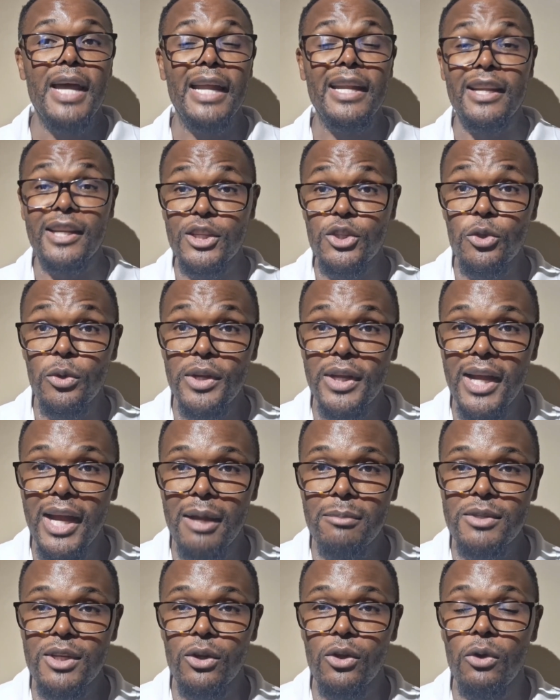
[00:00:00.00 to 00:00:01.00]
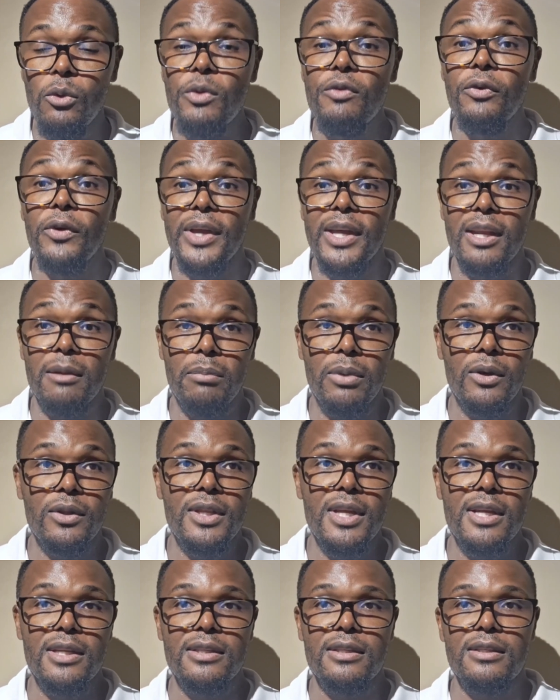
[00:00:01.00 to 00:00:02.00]
another story comes along, we forget about
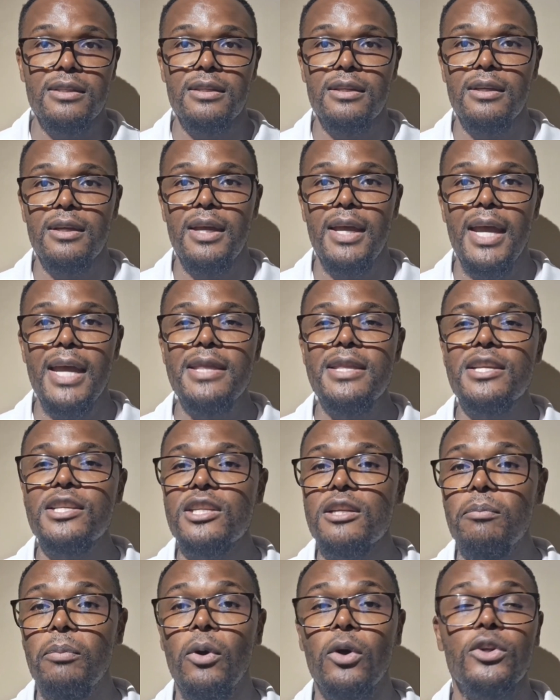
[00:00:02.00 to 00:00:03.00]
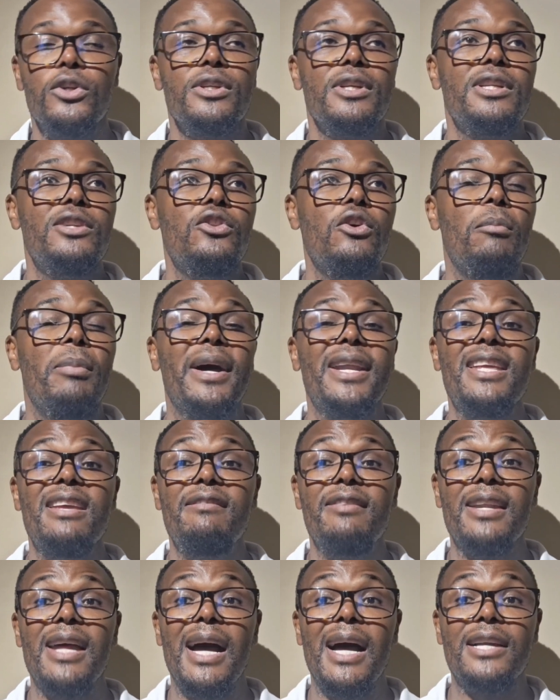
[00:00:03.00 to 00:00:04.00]
this. And this report, nobody
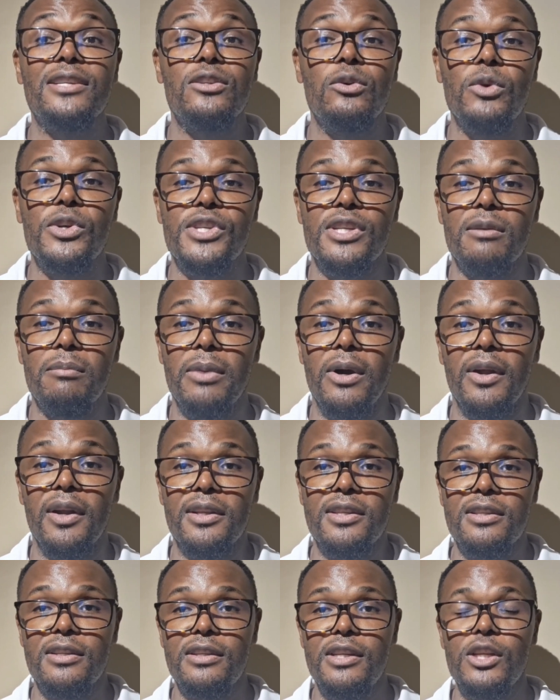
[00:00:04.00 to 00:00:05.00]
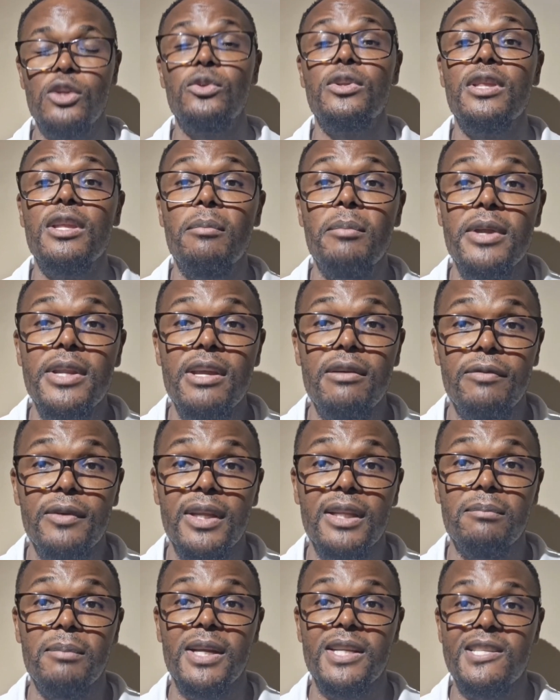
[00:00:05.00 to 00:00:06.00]
even asked a question about it, including the media for
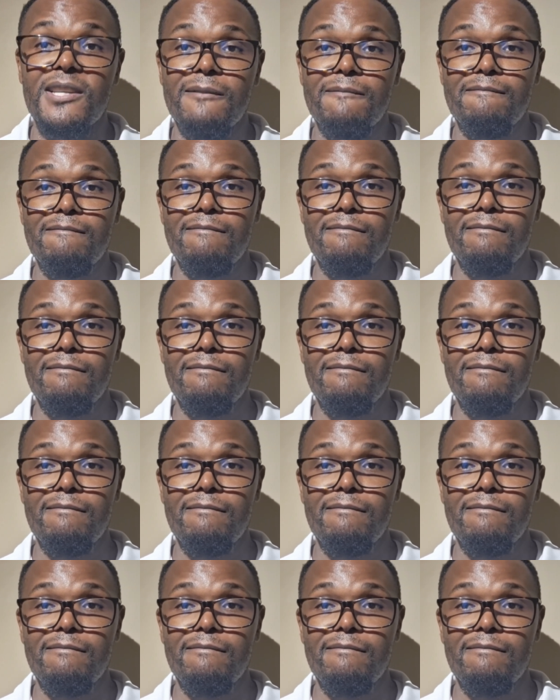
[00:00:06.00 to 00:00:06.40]
that matter.